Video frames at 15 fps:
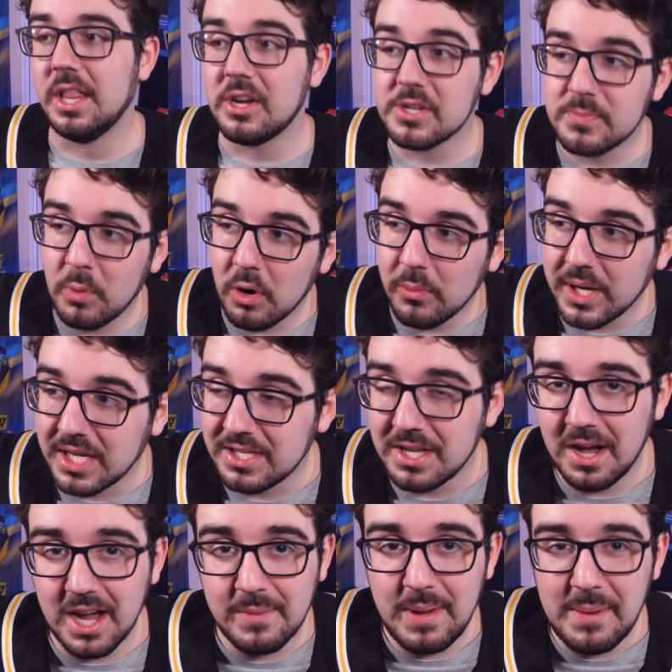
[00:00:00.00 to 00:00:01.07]
There's more we could
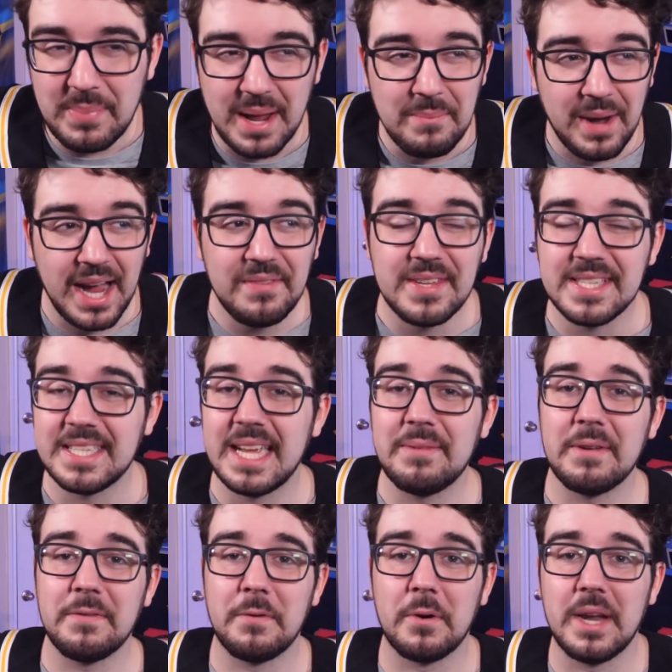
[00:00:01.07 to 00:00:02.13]
talk about, but I might have to save
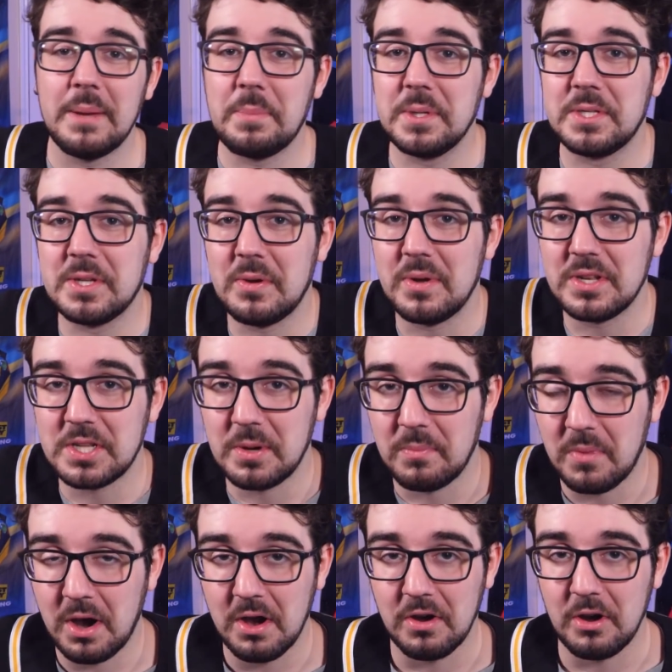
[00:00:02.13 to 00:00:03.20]
it for an episode
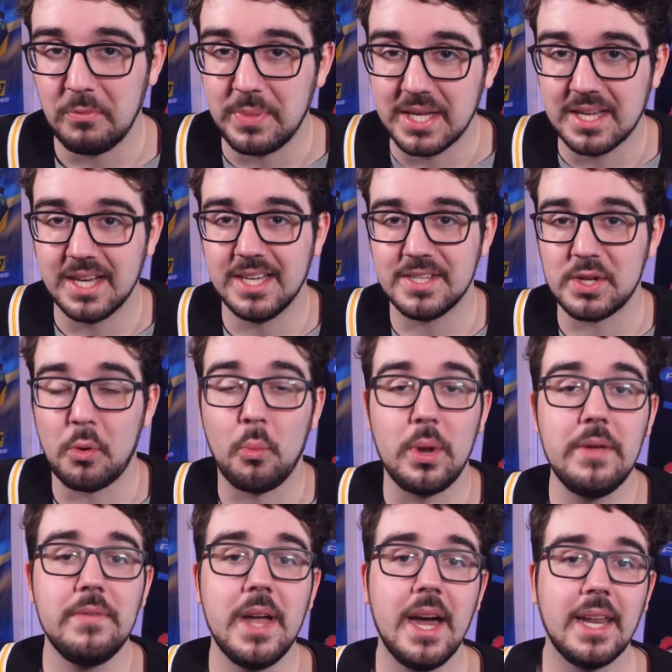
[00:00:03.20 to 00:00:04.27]
tomorrow because
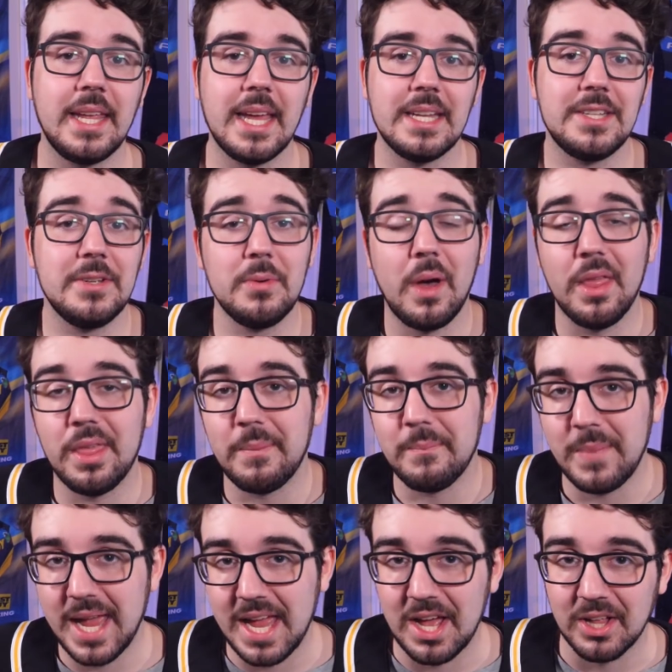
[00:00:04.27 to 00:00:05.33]
we've got to get to the
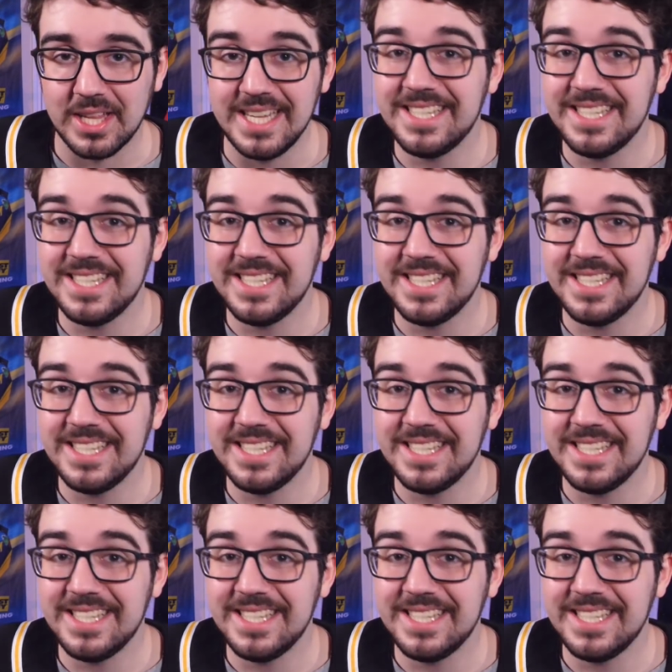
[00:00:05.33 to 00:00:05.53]
mail.